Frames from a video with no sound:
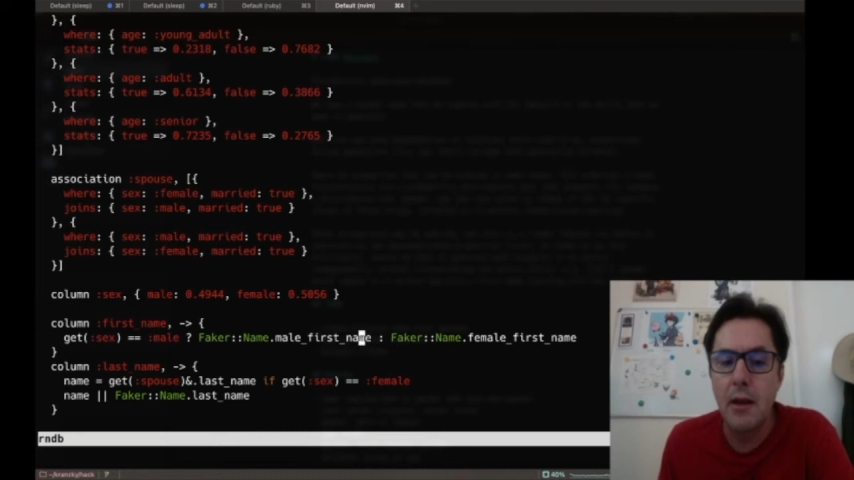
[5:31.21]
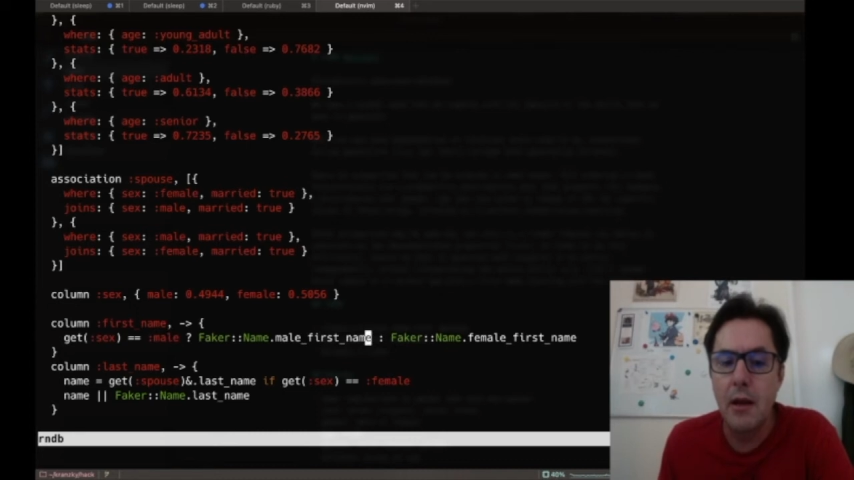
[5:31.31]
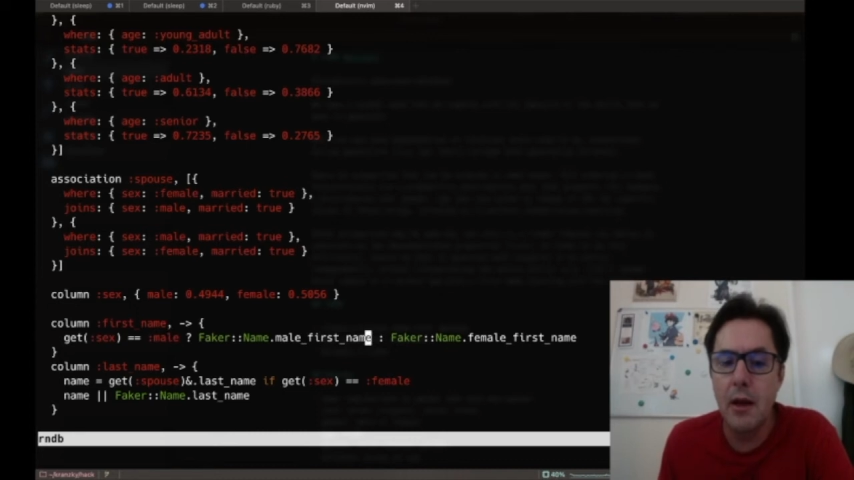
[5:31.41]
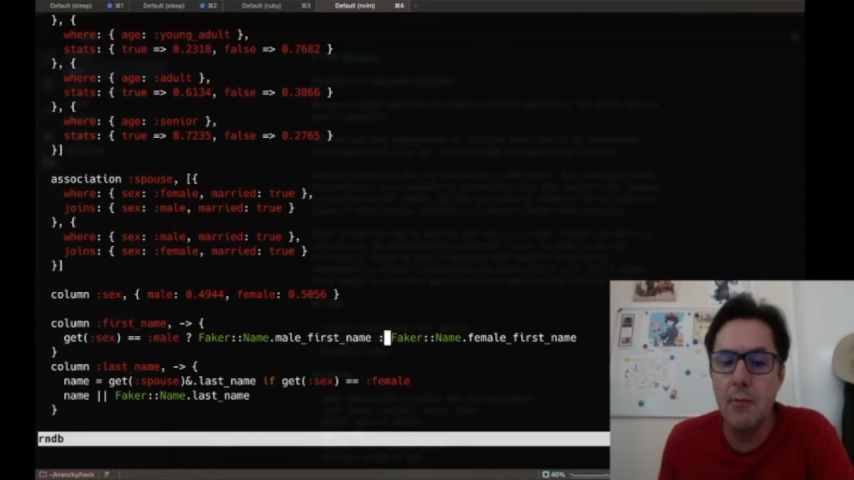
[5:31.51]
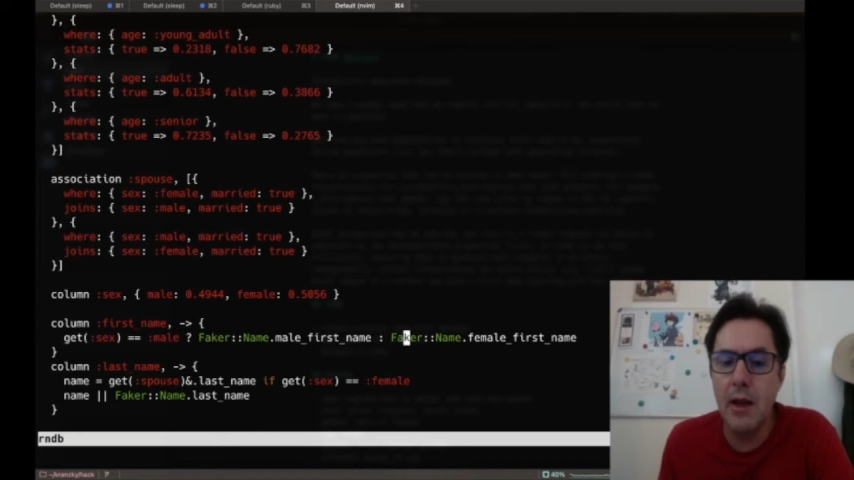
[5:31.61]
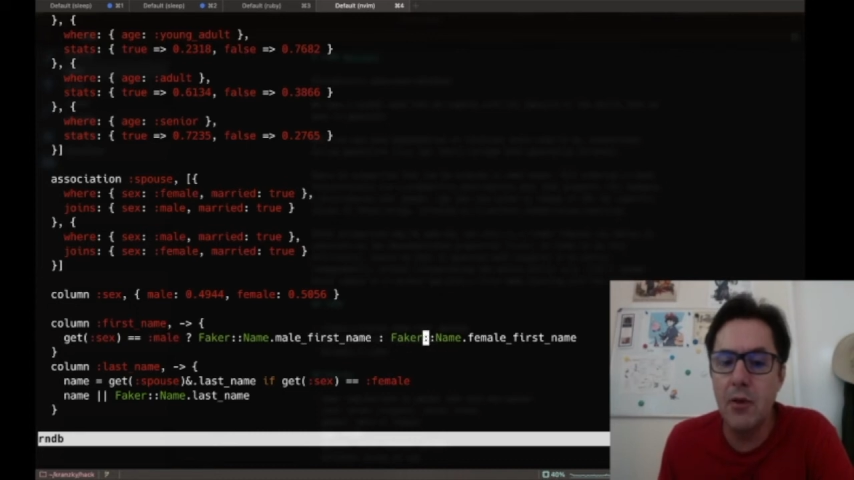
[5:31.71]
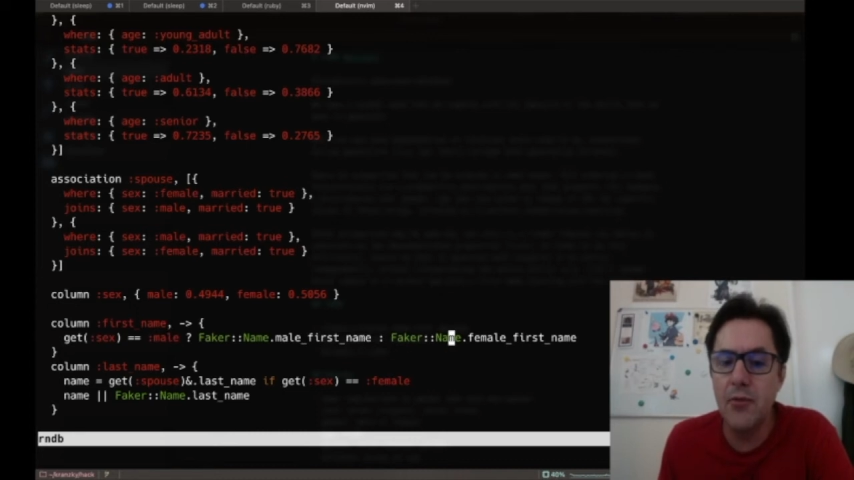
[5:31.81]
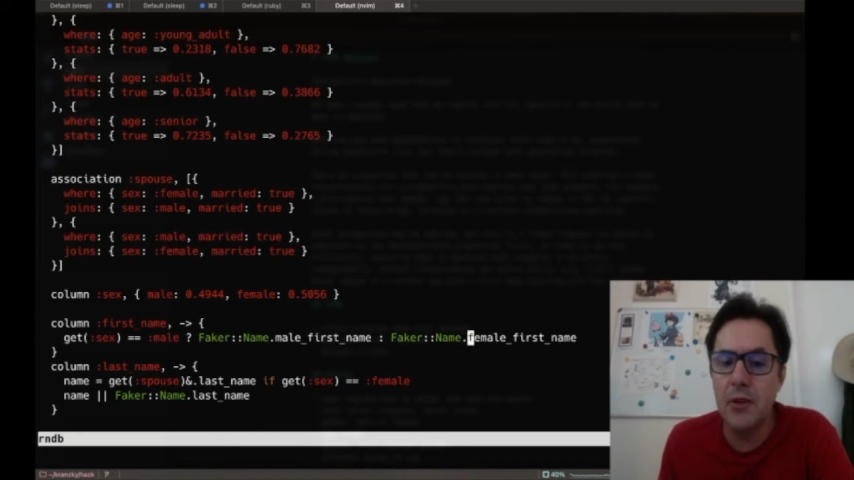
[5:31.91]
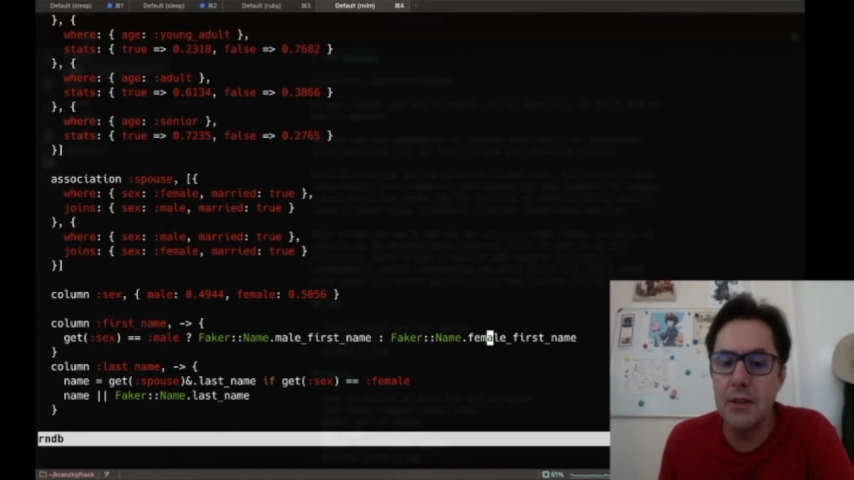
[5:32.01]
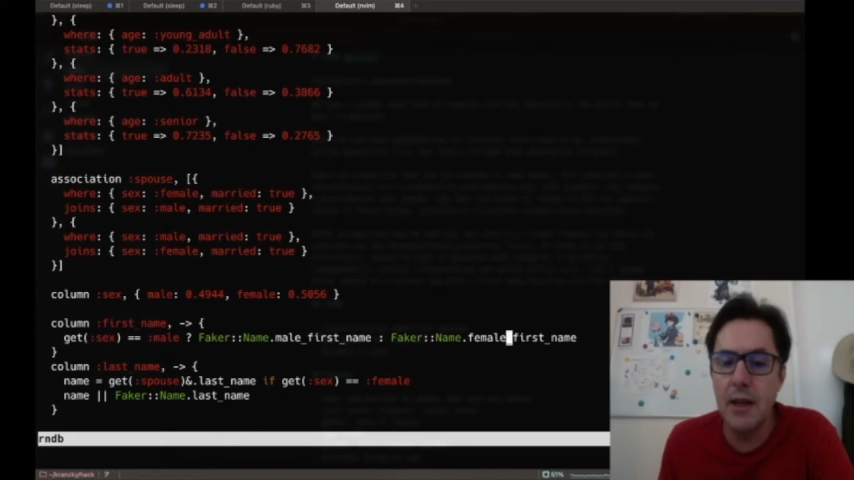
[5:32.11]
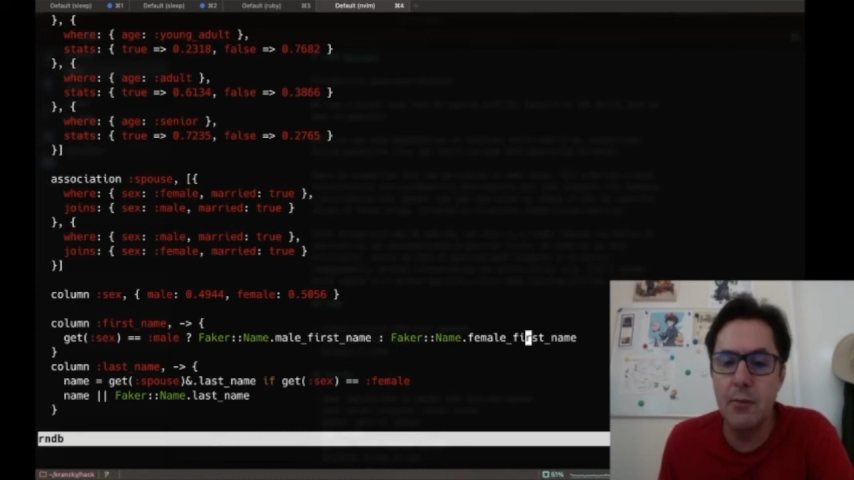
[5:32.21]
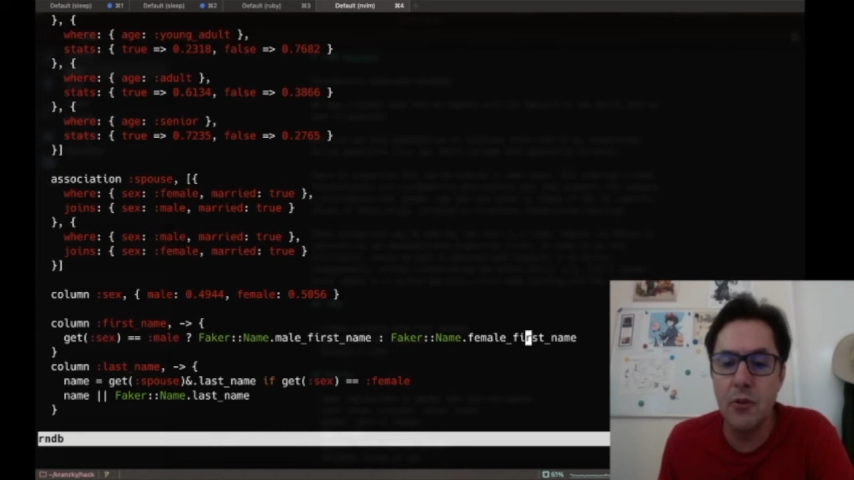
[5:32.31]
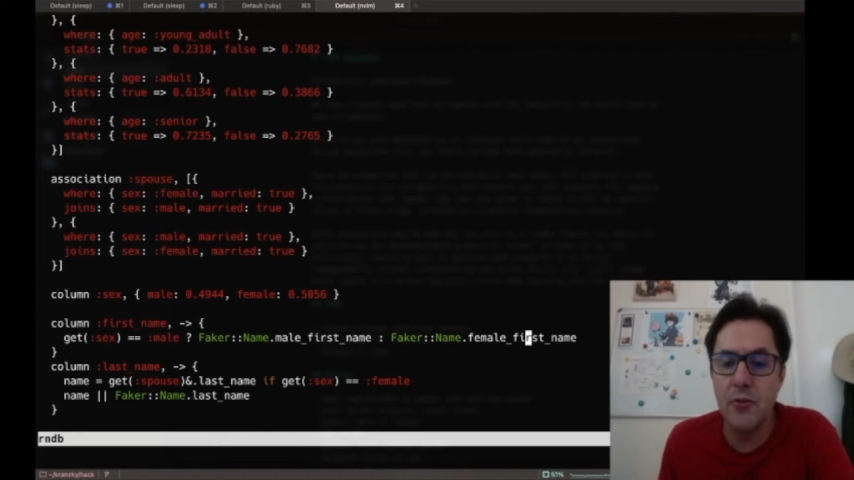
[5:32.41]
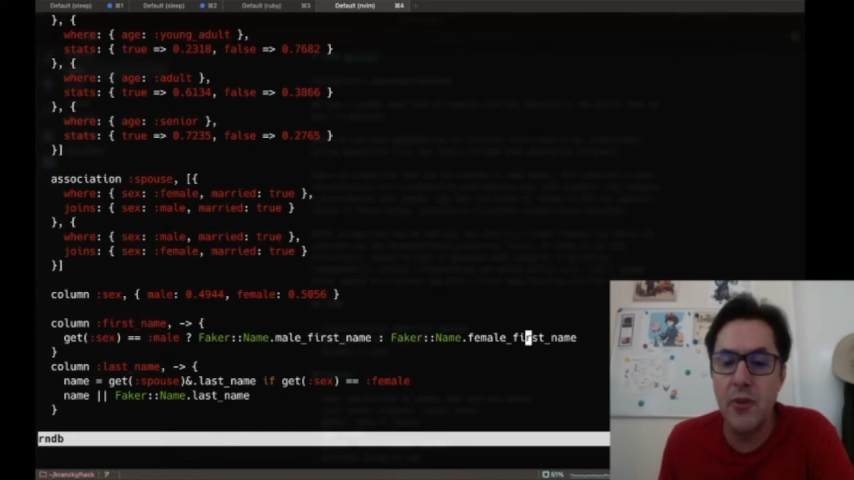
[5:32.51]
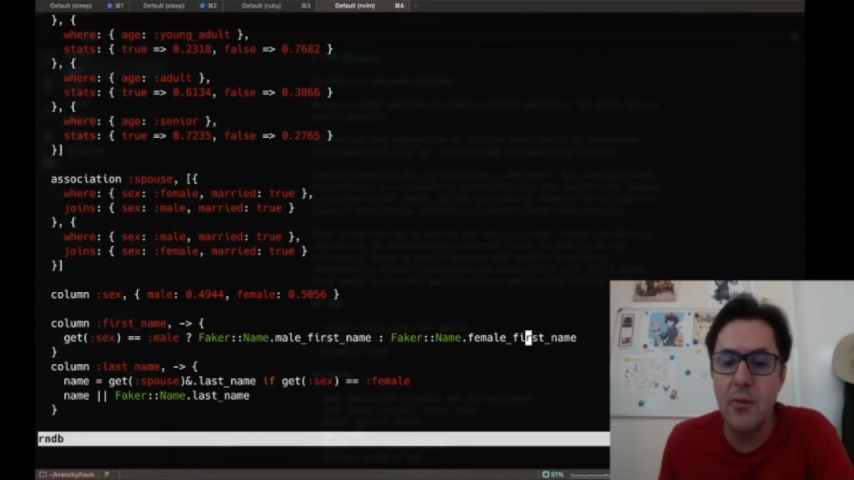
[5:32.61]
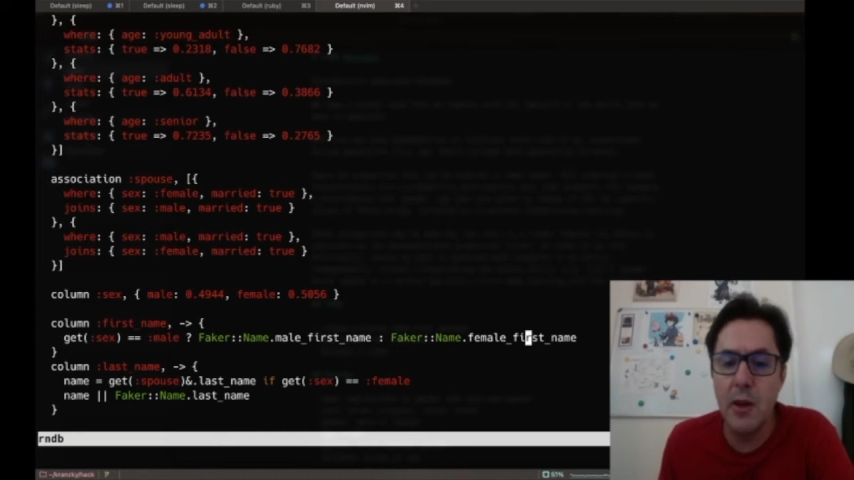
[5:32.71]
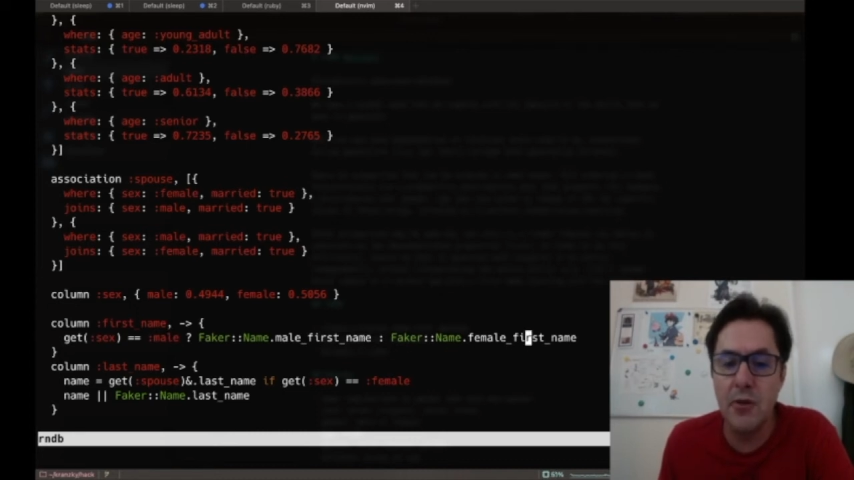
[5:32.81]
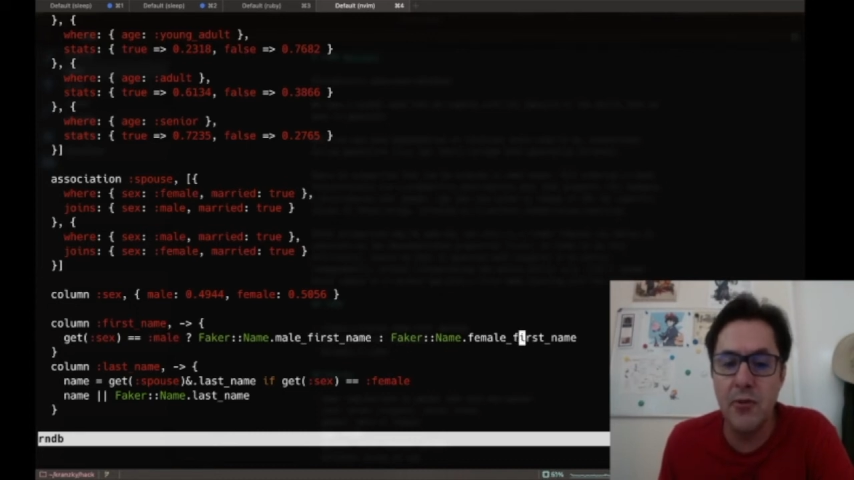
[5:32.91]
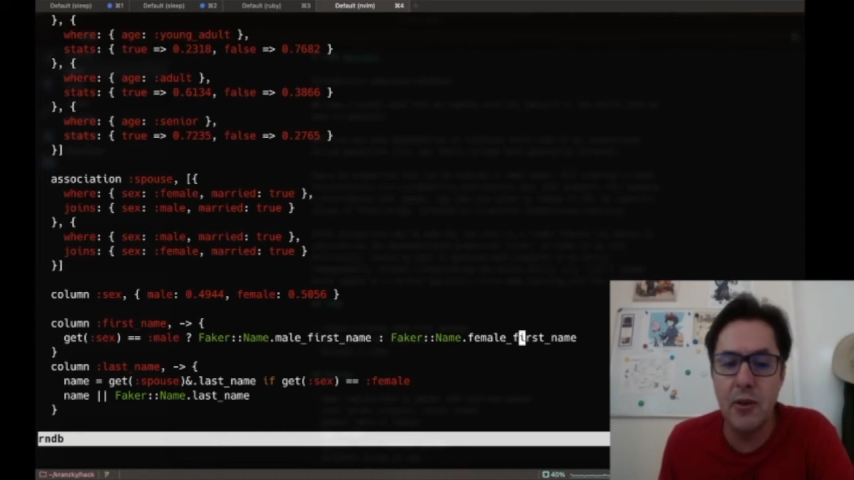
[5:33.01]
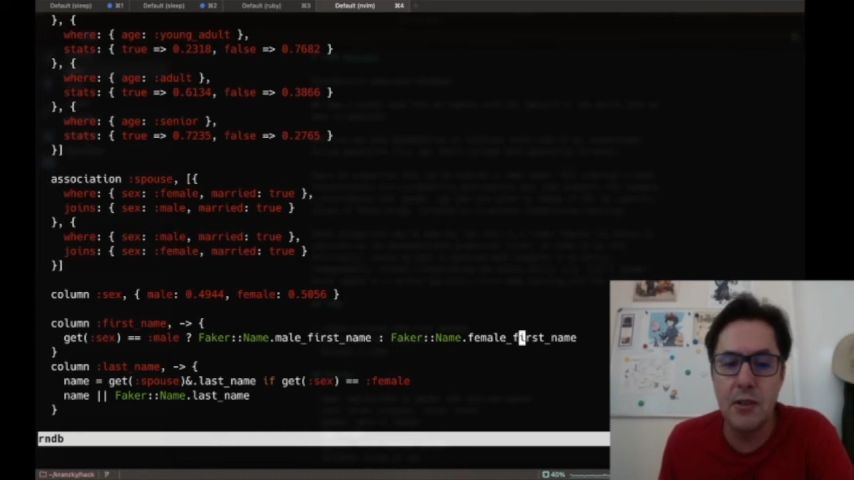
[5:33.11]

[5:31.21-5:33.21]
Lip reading: male first name or a female first